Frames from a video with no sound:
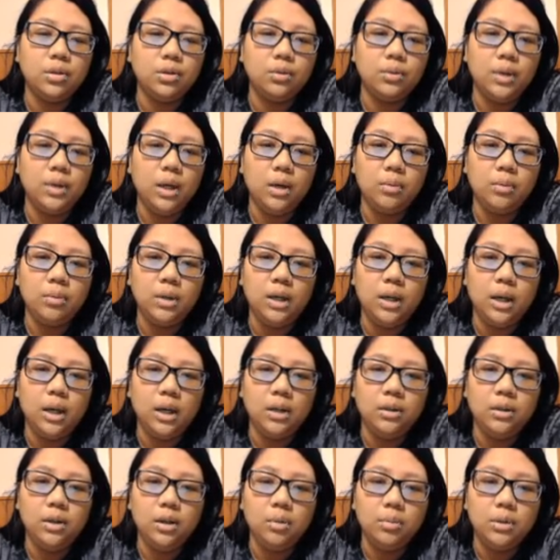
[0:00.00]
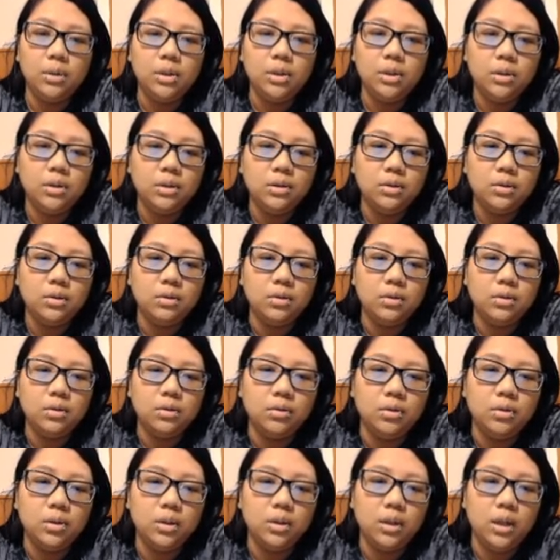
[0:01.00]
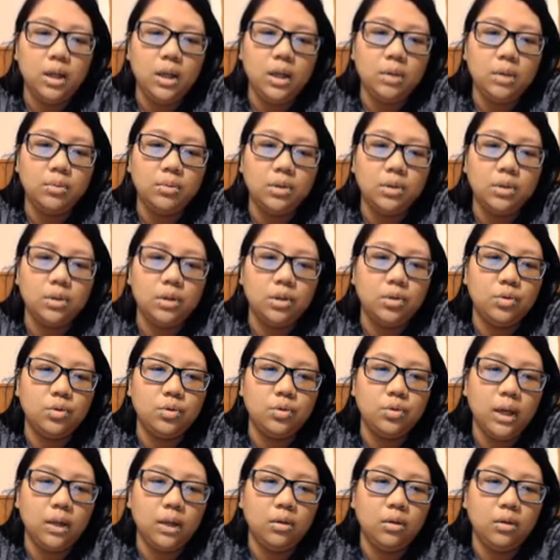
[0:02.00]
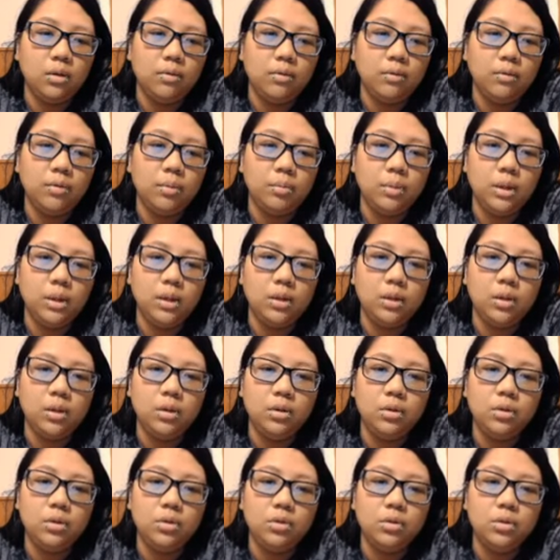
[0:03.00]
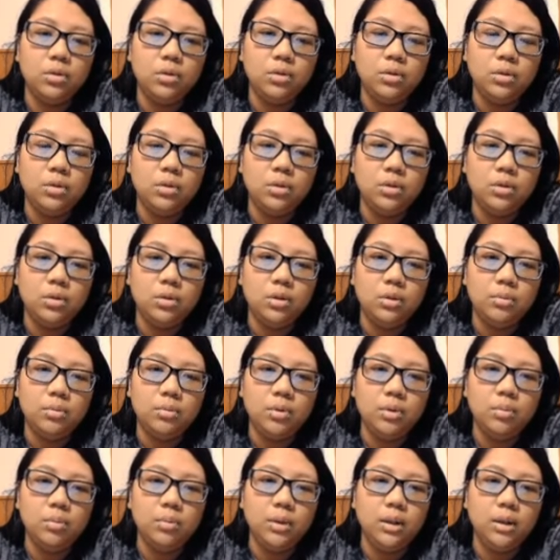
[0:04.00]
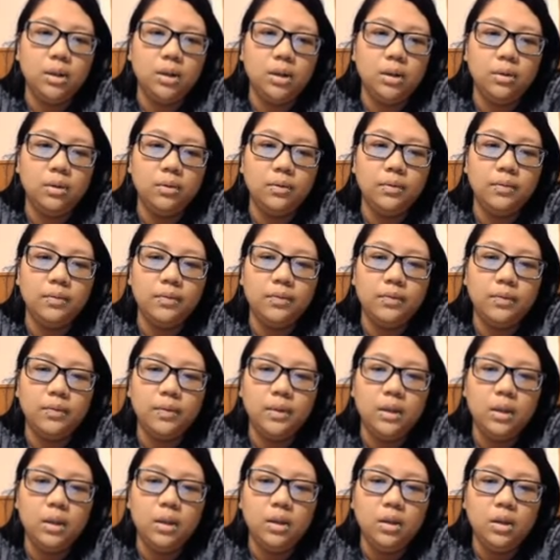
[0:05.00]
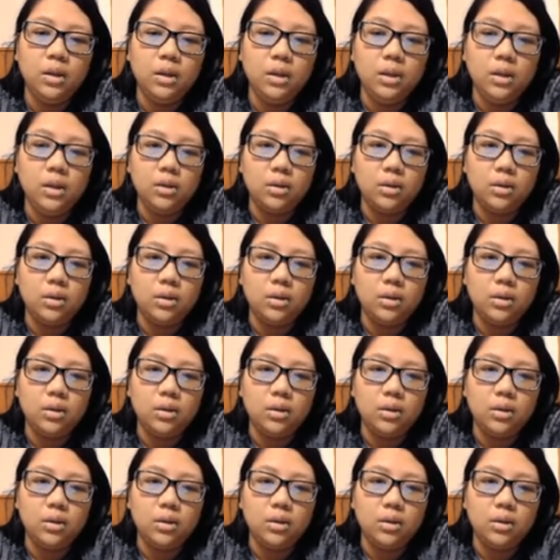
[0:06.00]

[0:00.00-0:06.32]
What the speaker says: now I'm gonna add the images, and I'm just gonna drag them from here, put them in there. I'm